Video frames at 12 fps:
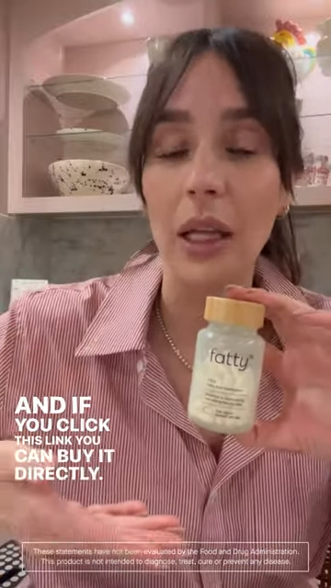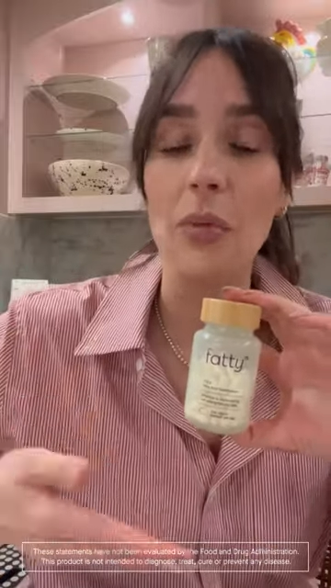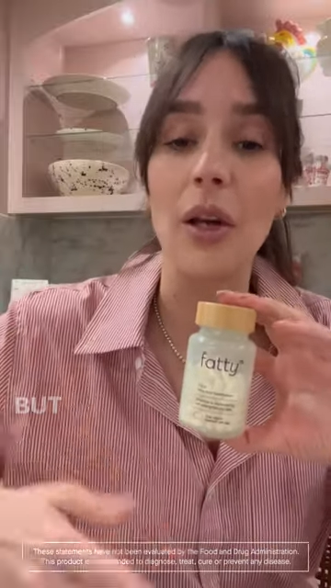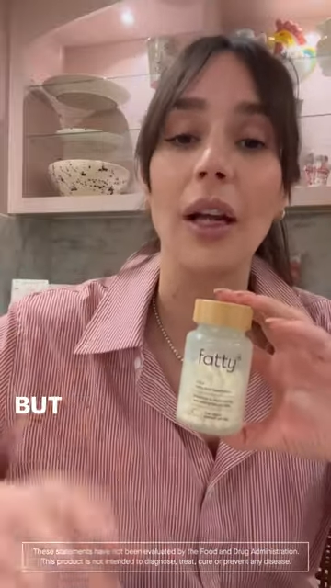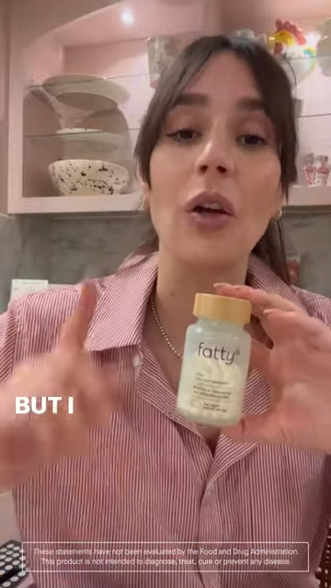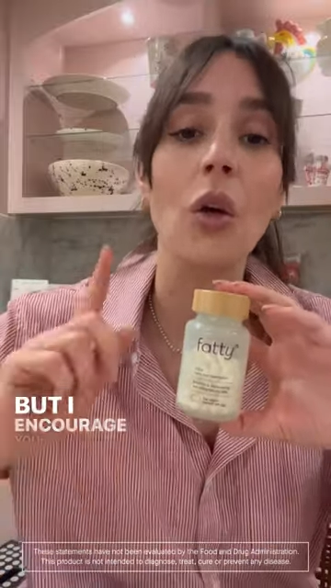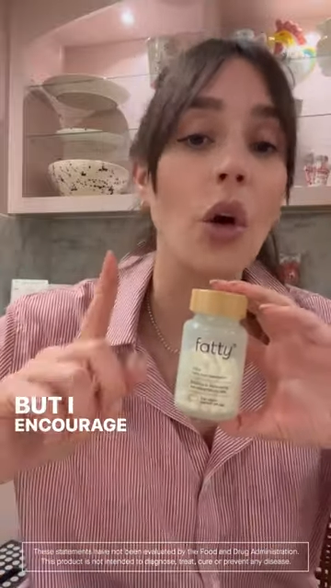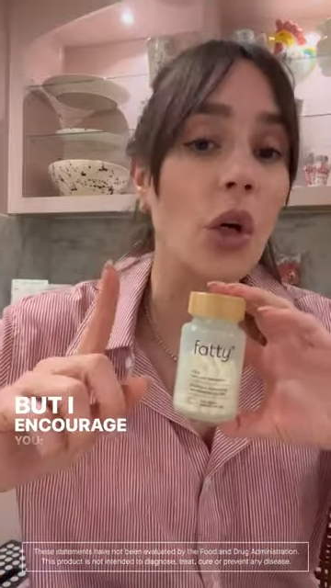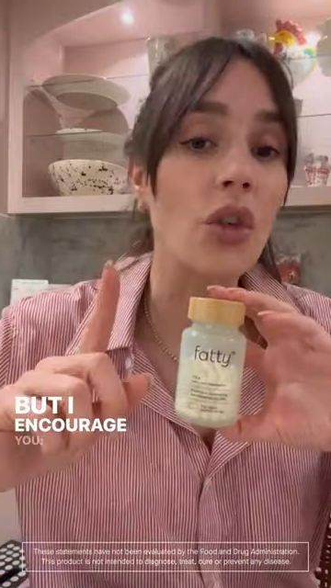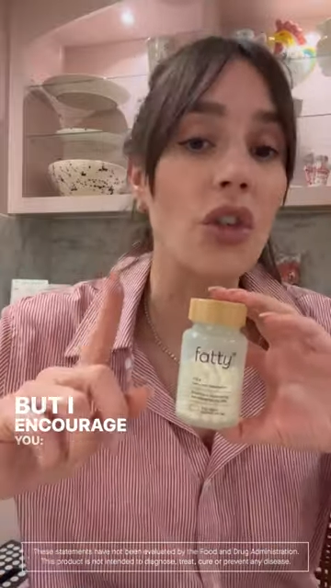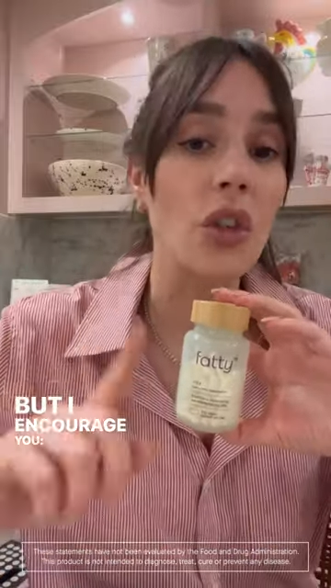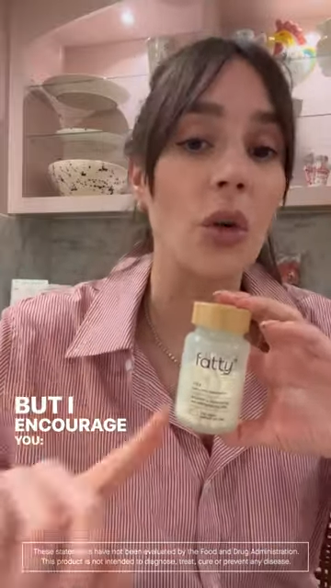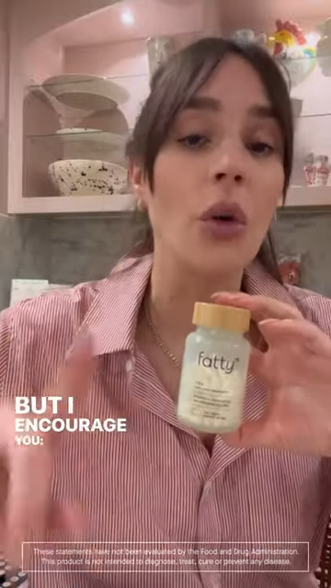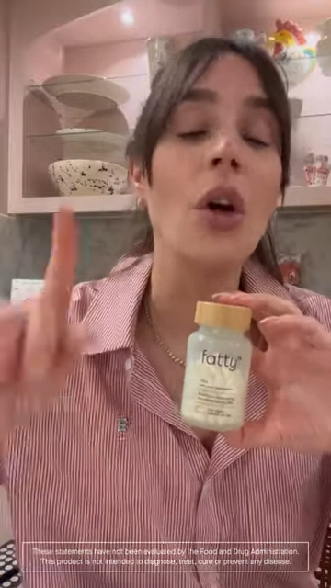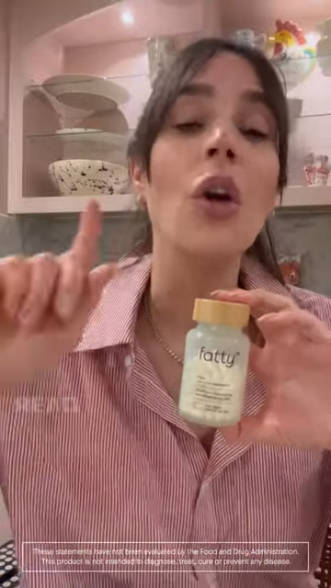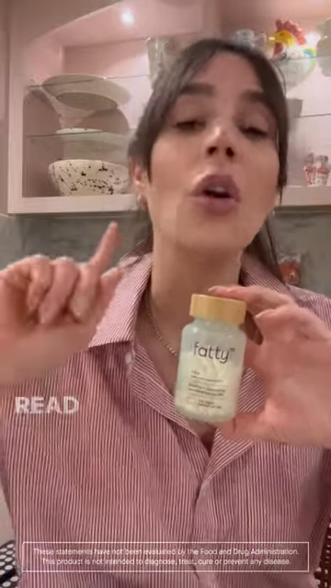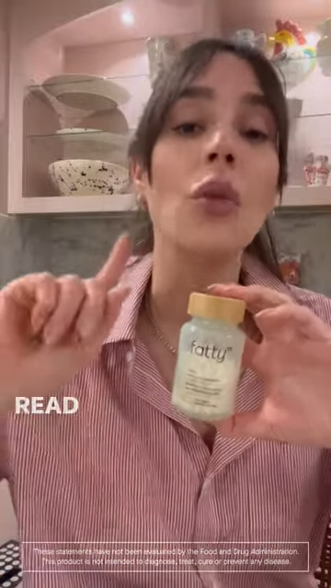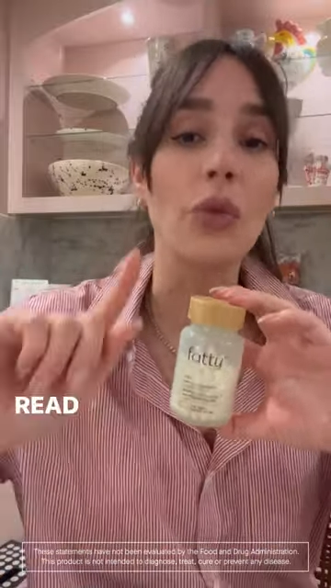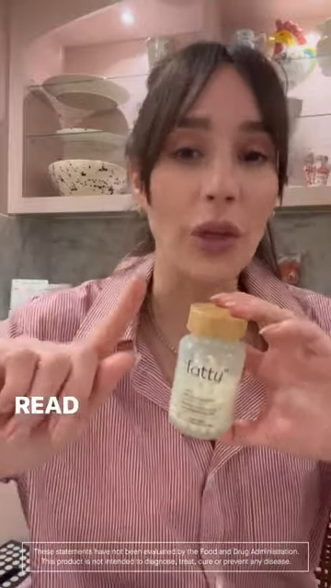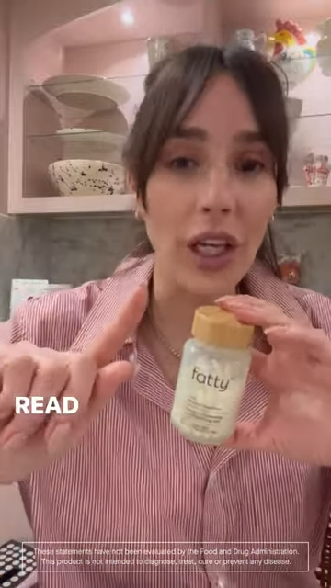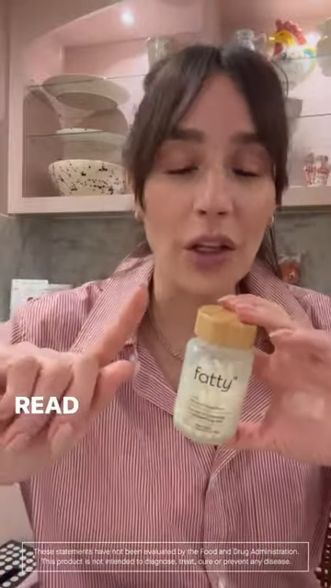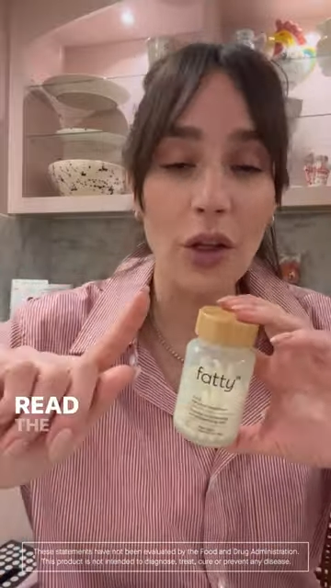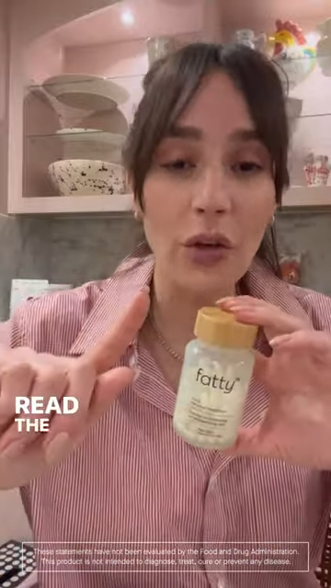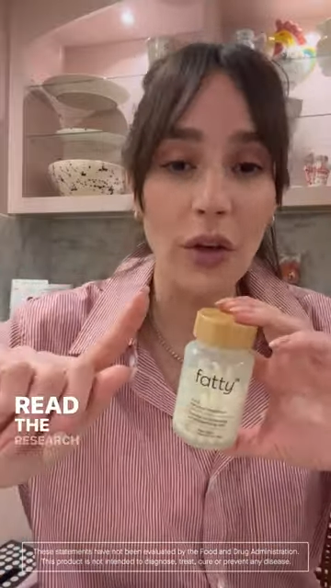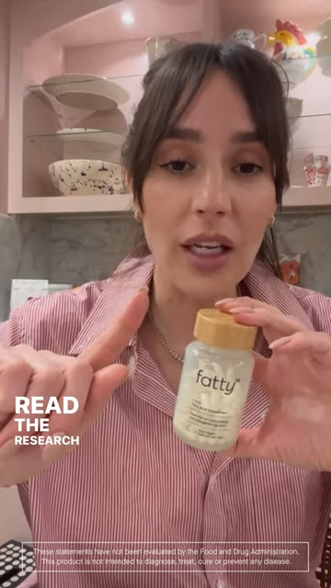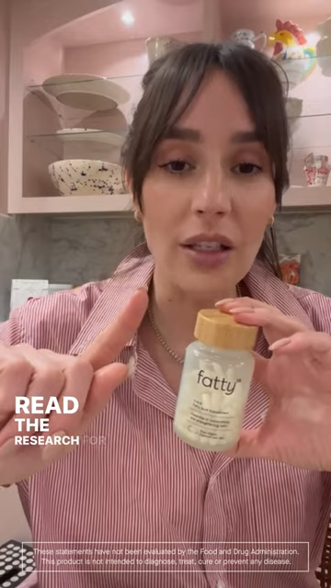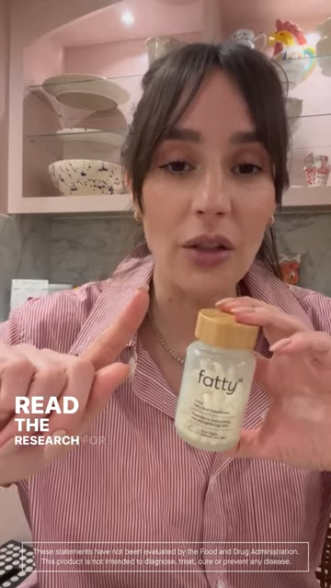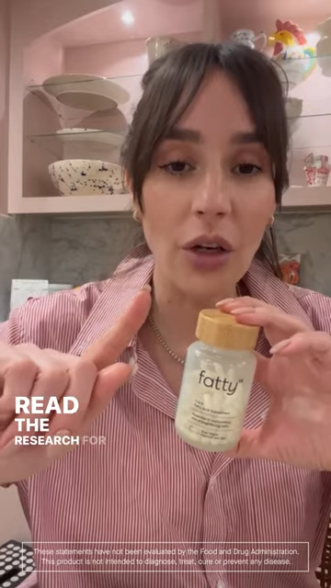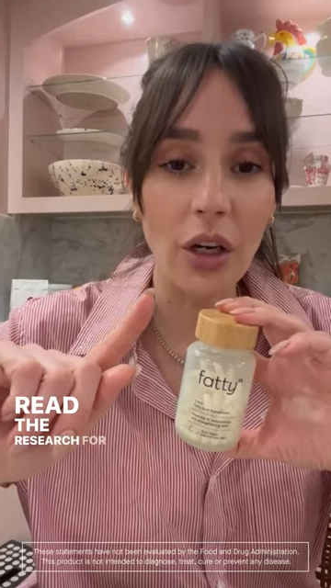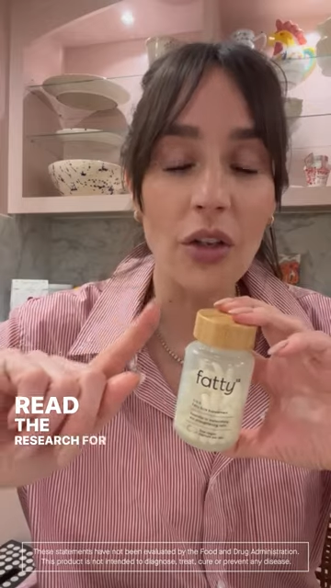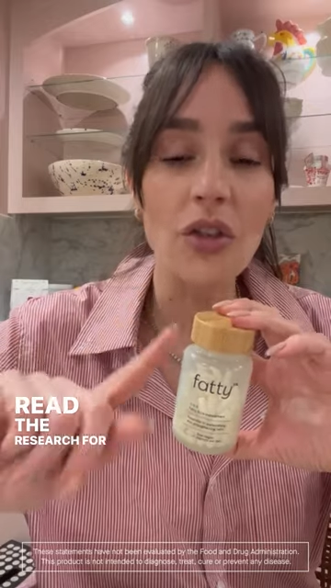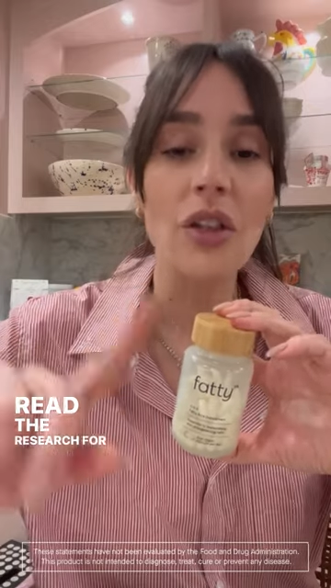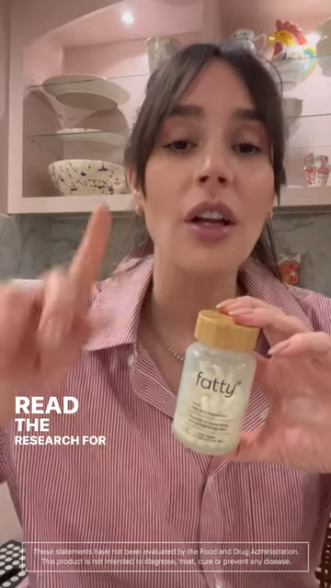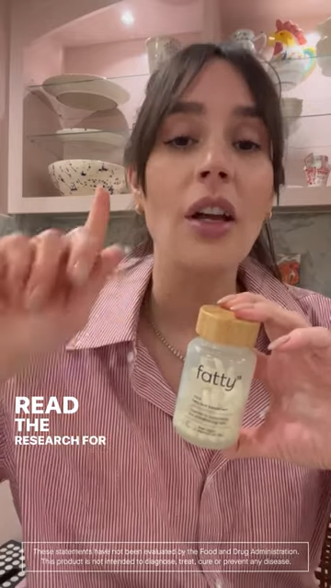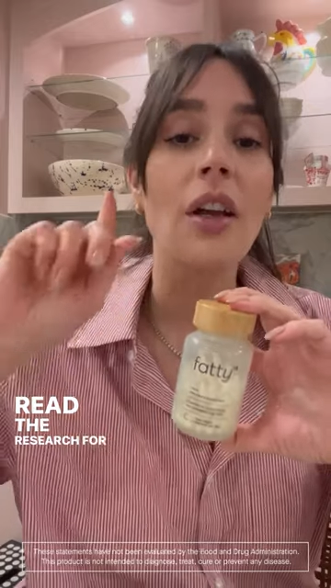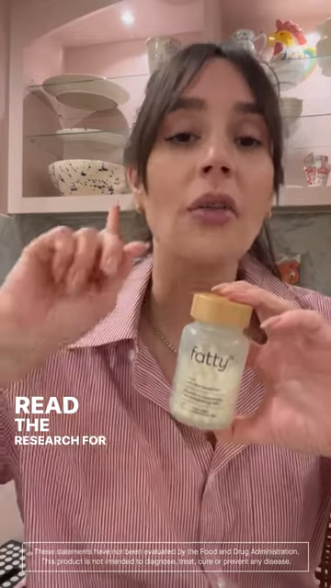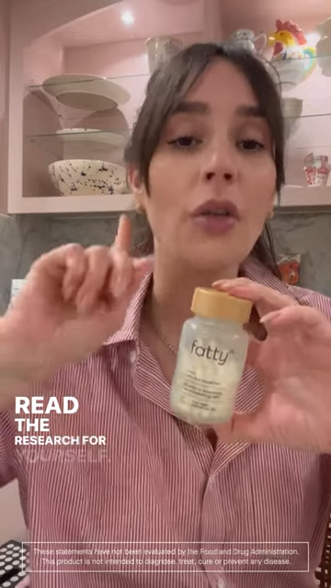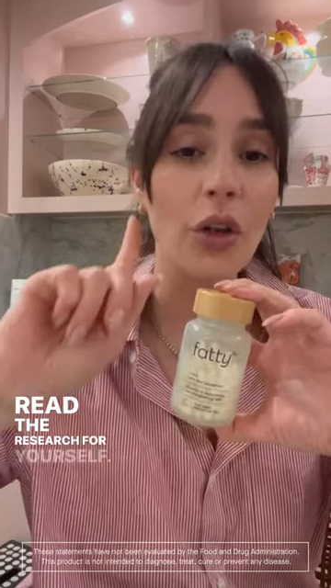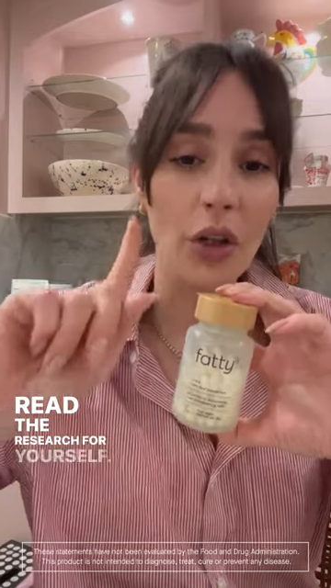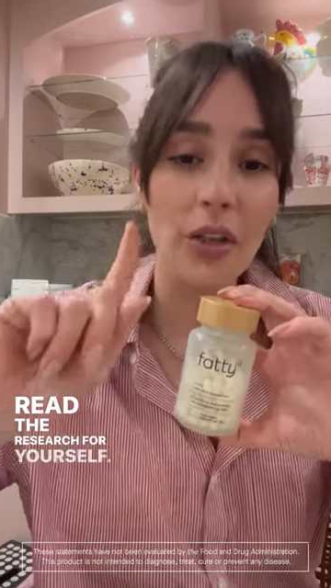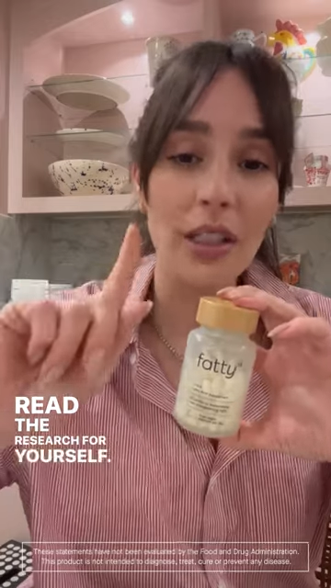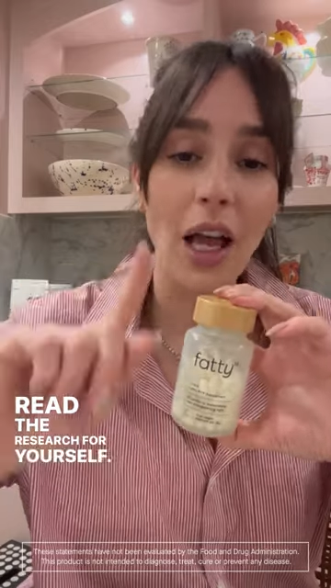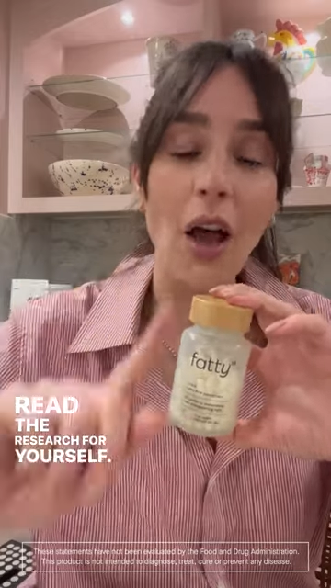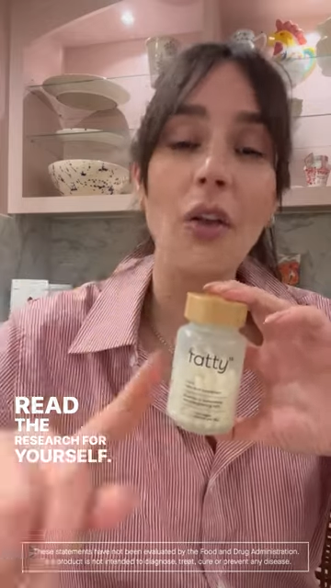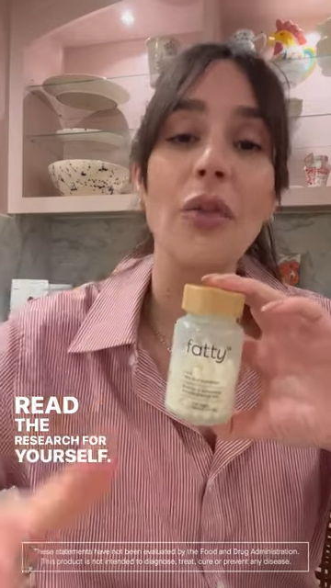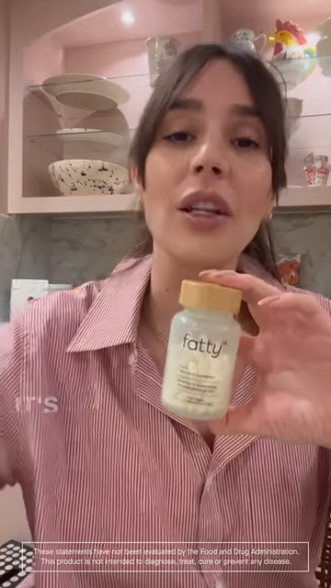but I encourage you read the research for yourself.